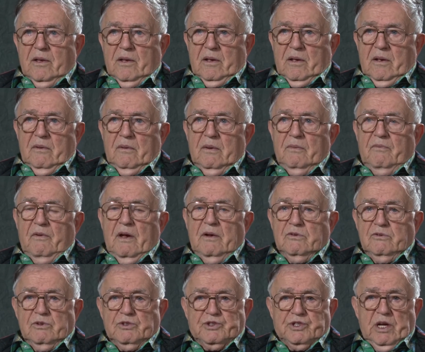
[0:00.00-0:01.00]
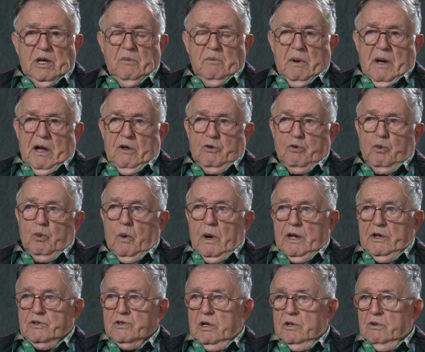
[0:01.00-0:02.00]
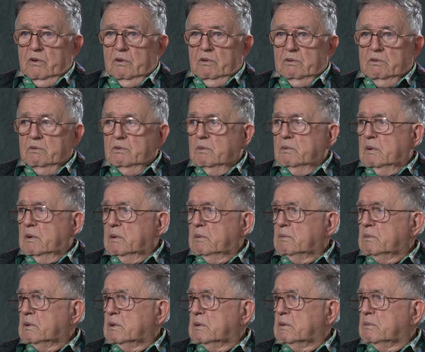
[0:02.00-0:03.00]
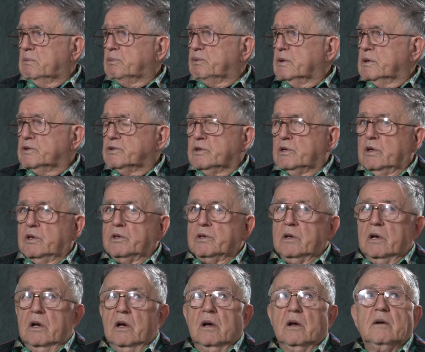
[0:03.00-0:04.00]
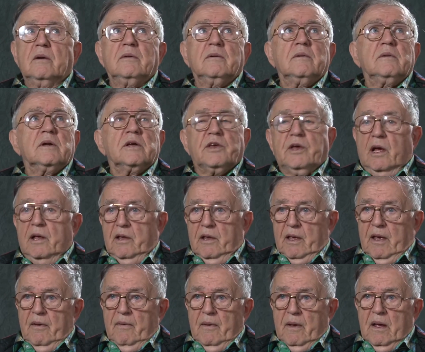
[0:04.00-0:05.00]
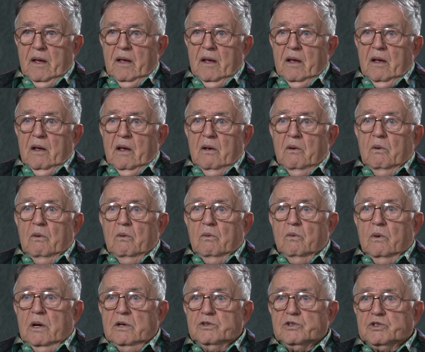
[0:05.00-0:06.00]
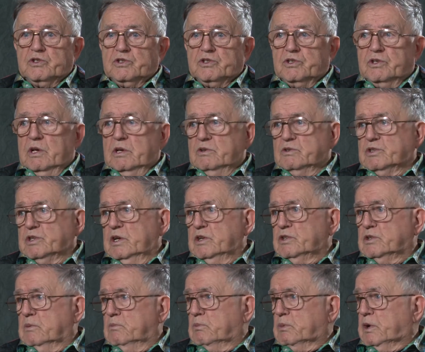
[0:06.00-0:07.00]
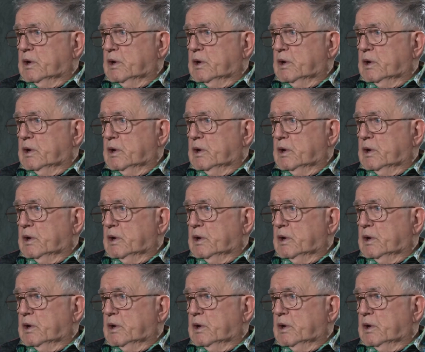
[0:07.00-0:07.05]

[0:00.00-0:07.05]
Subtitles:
Yeah, I was on standby twice under President Kennedy. Once they sent some